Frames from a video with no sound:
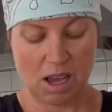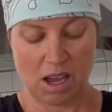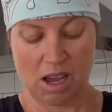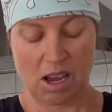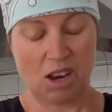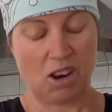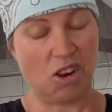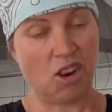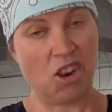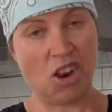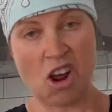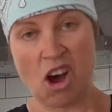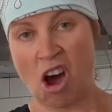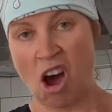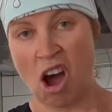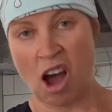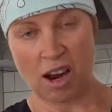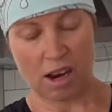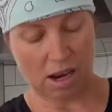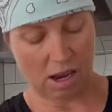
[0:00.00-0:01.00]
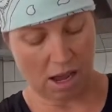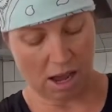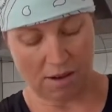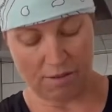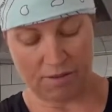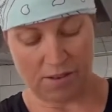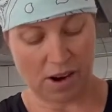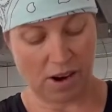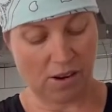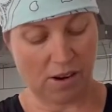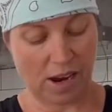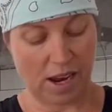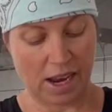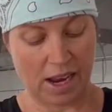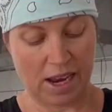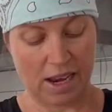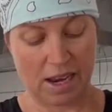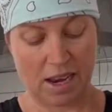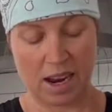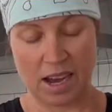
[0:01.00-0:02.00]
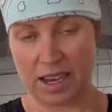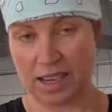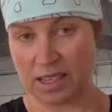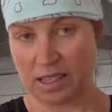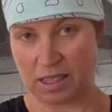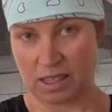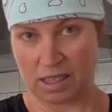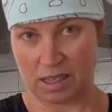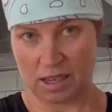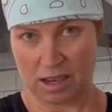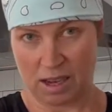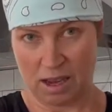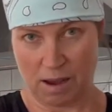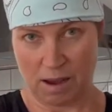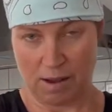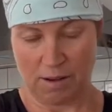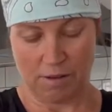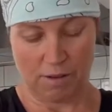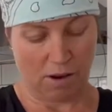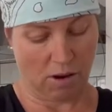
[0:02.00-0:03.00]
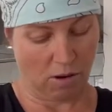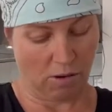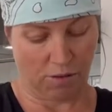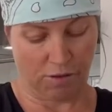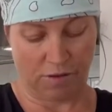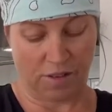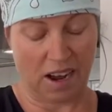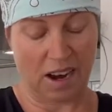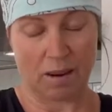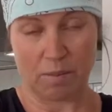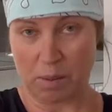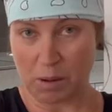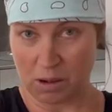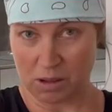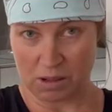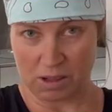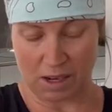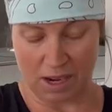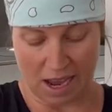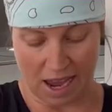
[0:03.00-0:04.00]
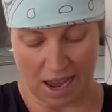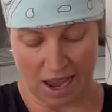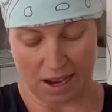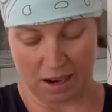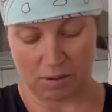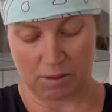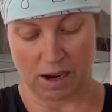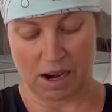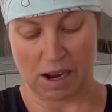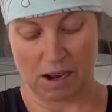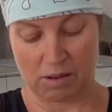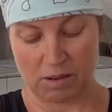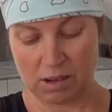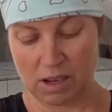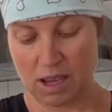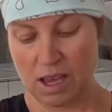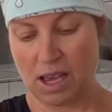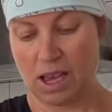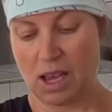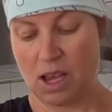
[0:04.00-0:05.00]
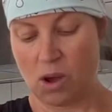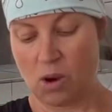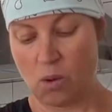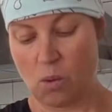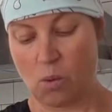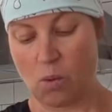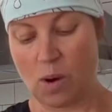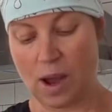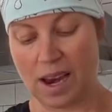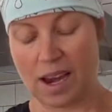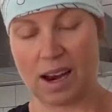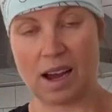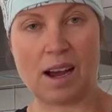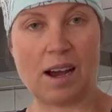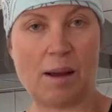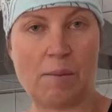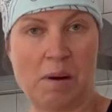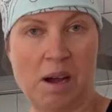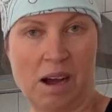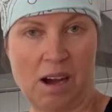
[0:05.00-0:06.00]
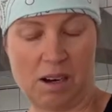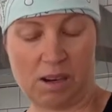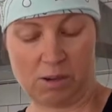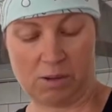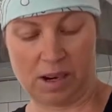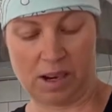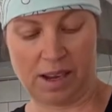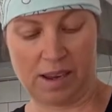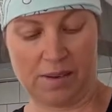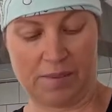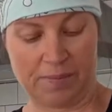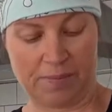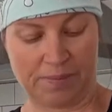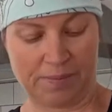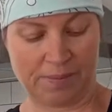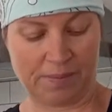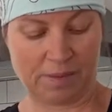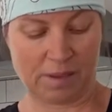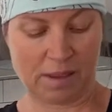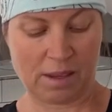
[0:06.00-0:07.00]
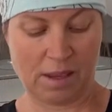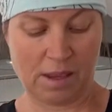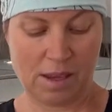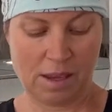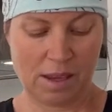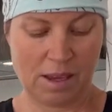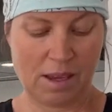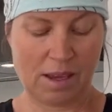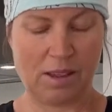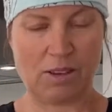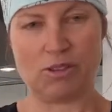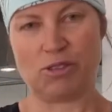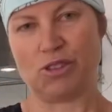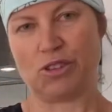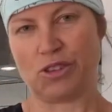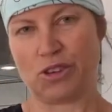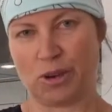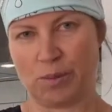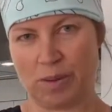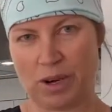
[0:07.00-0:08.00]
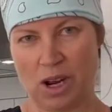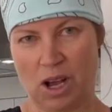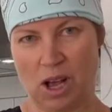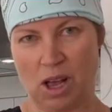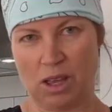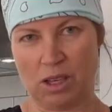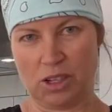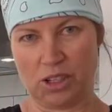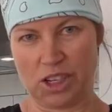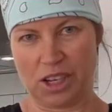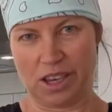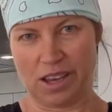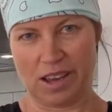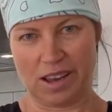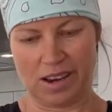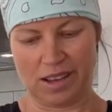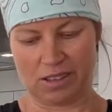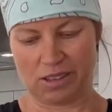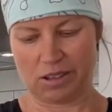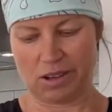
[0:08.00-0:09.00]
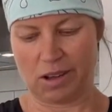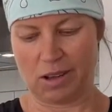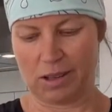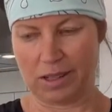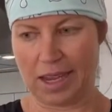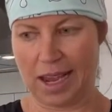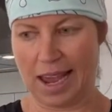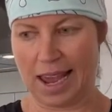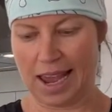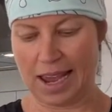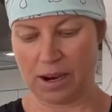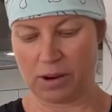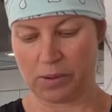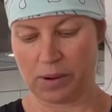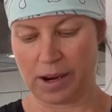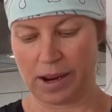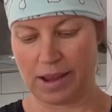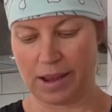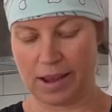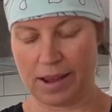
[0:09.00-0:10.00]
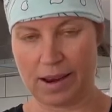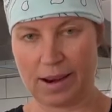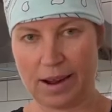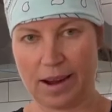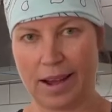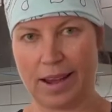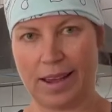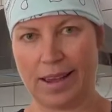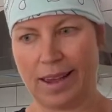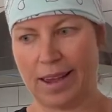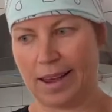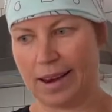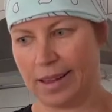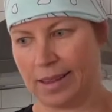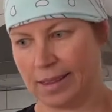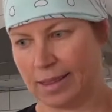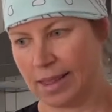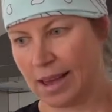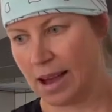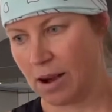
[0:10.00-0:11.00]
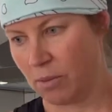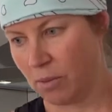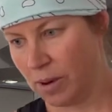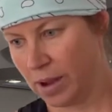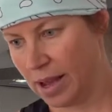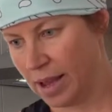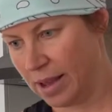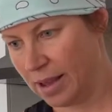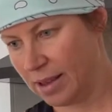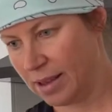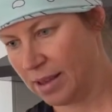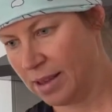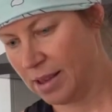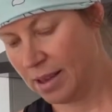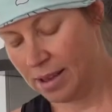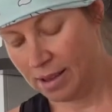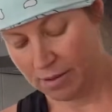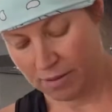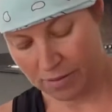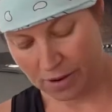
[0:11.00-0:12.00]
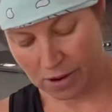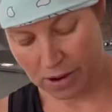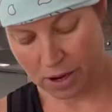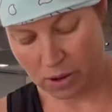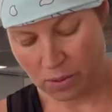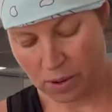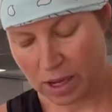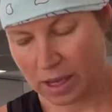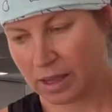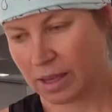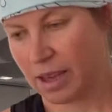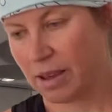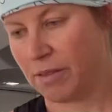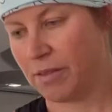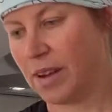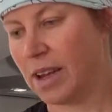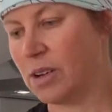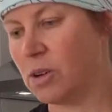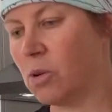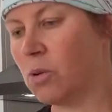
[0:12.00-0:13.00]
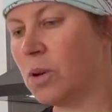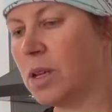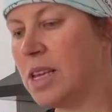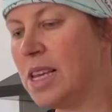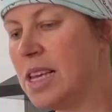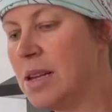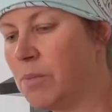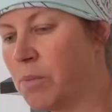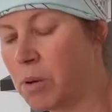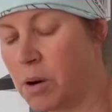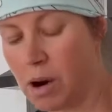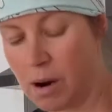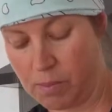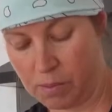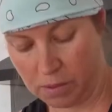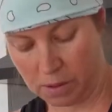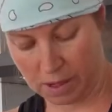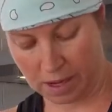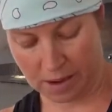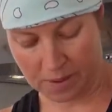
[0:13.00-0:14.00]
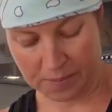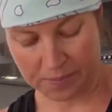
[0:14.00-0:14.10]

not a very nice or fun person to hang around when I'm hungry. There's a terminology and it's called hangry, and I get it that way very quickly if I don't eat properly.